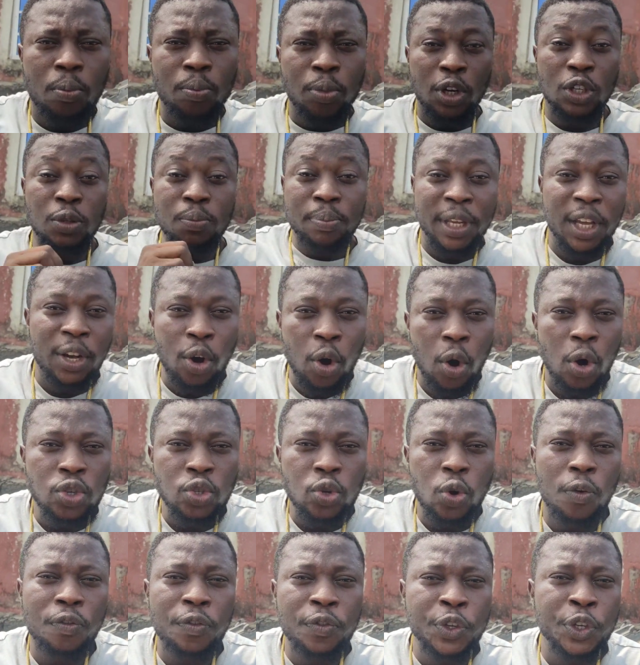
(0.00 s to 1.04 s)
But
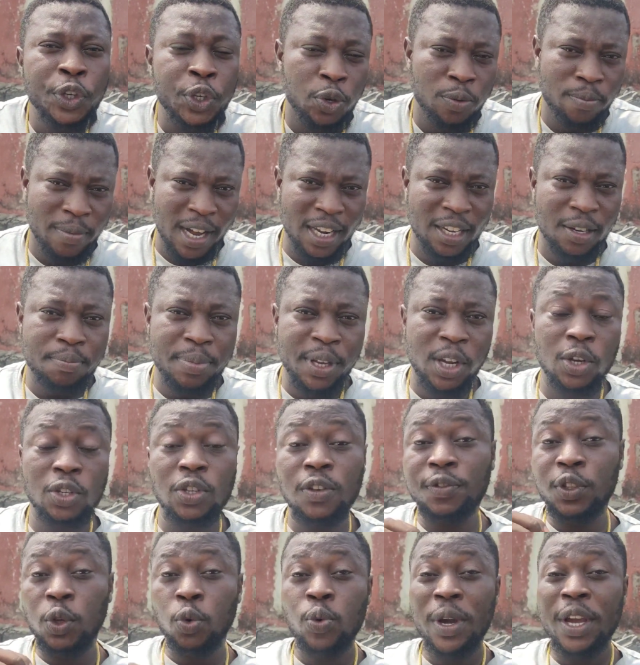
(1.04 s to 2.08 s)
because of human,
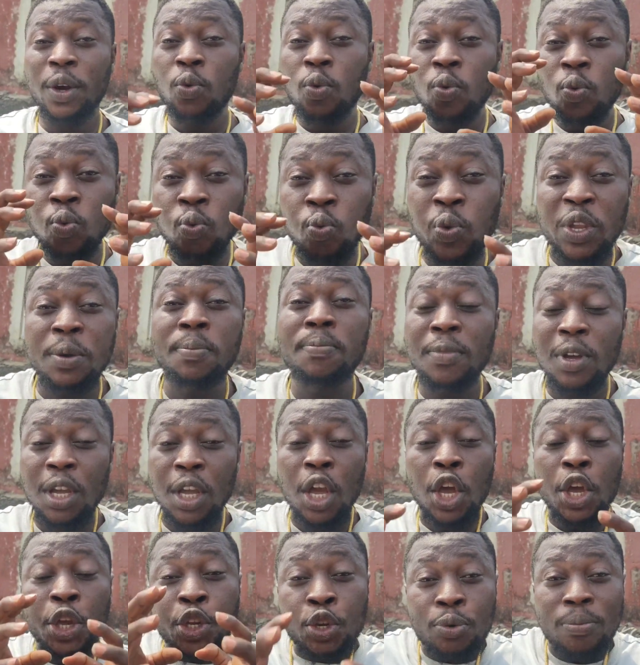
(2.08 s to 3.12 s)
because of the way we
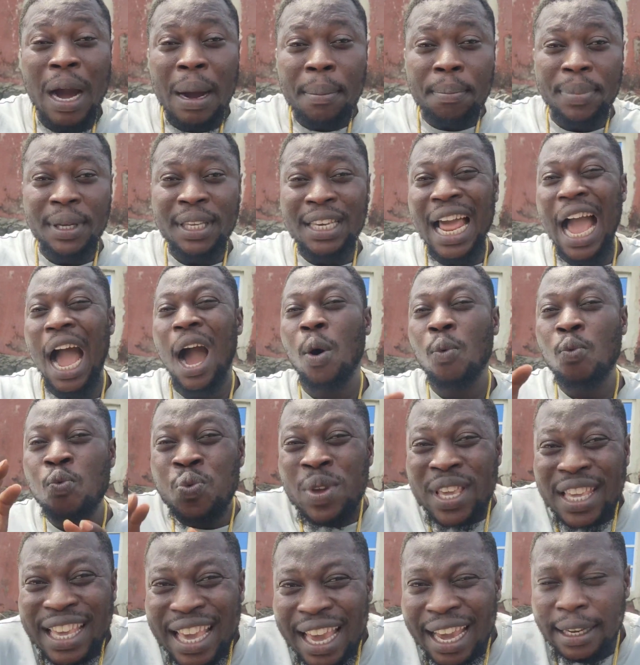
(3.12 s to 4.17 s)
human beings are
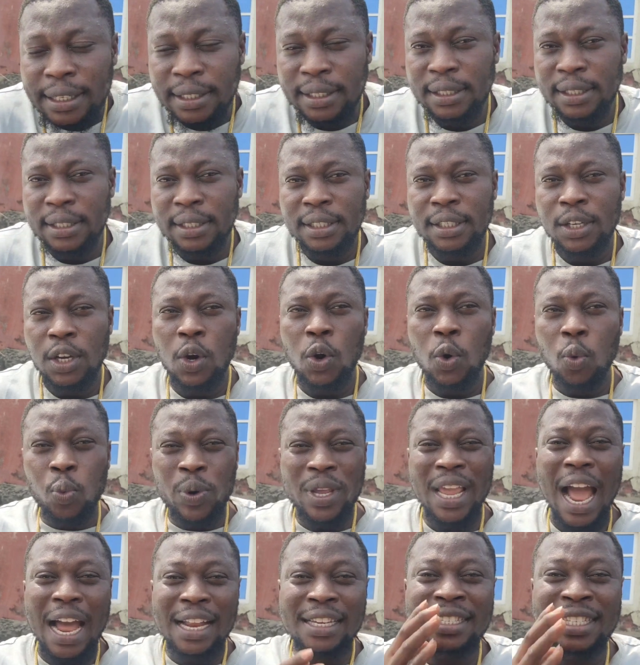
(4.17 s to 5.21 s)
wicked,
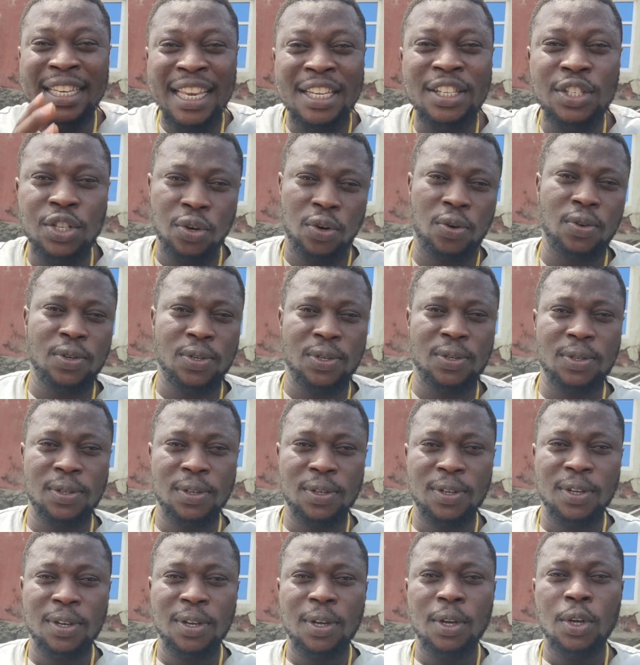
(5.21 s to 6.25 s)
we are dangerous,
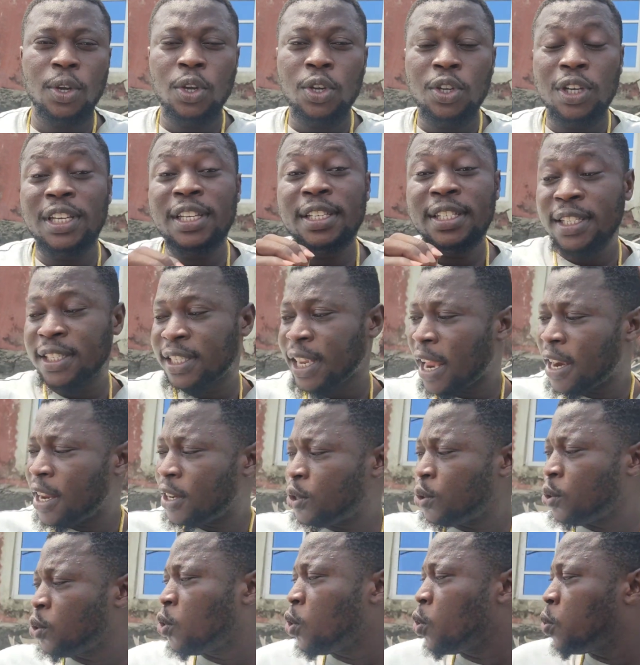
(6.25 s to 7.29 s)
he
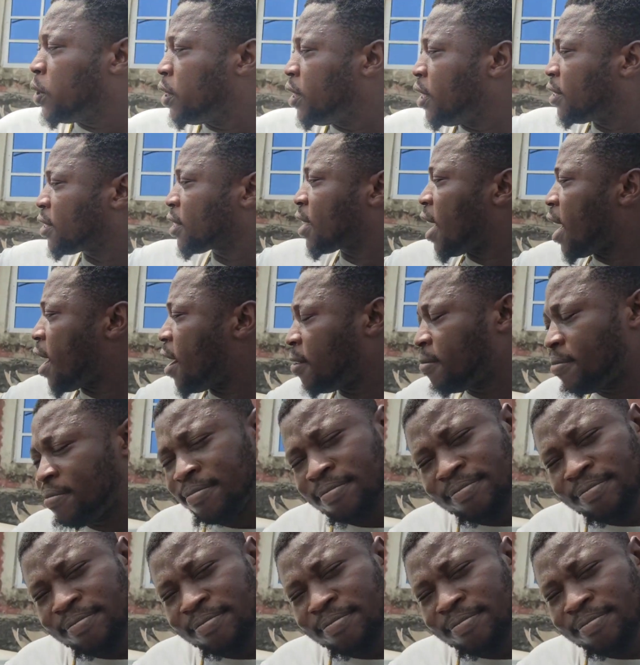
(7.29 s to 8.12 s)
decided to go with this car